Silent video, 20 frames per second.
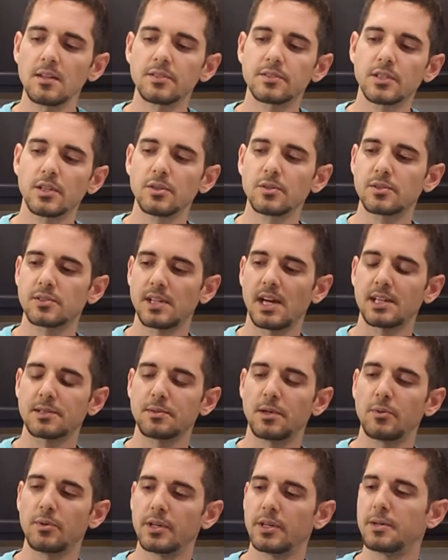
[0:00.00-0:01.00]
So stock's
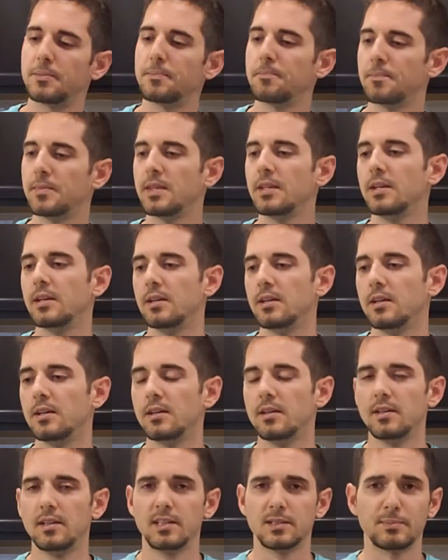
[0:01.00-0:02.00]
my winner.
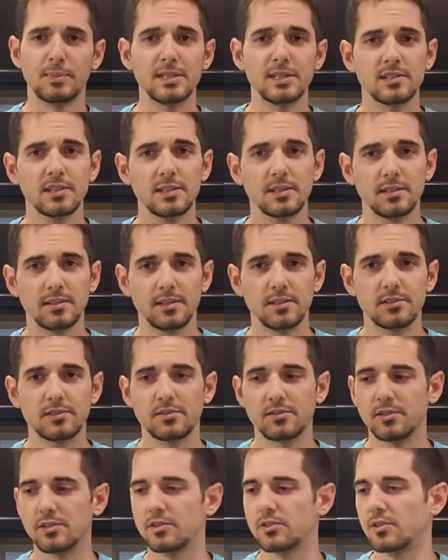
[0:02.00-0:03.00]
Especially
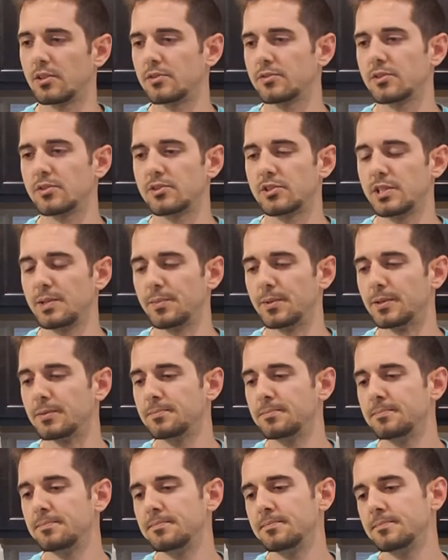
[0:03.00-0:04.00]
it's also cheaper,
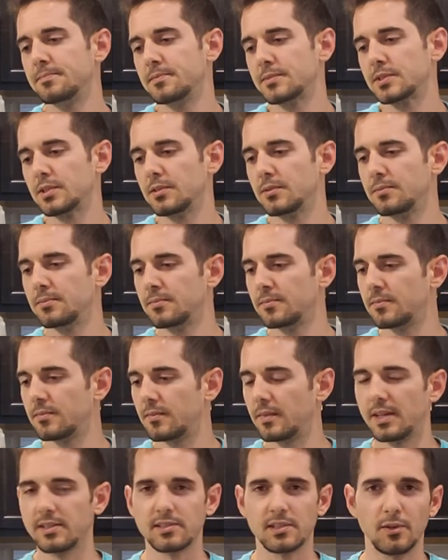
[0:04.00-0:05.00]
so
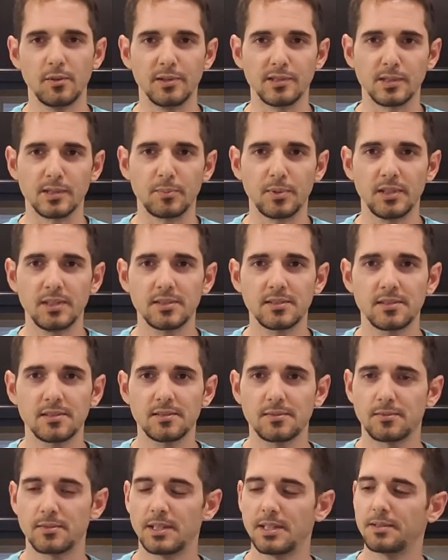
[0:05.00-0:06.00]
that's always a
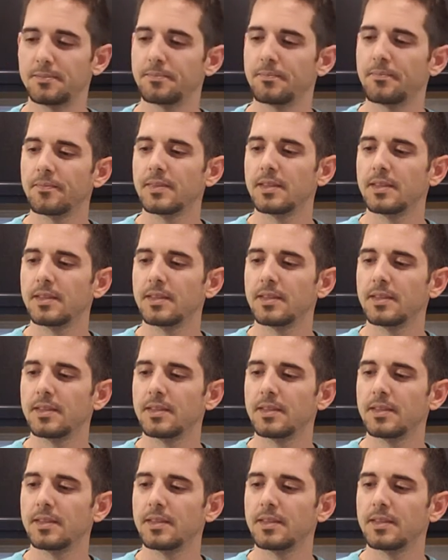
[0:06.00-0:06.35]
plus, right?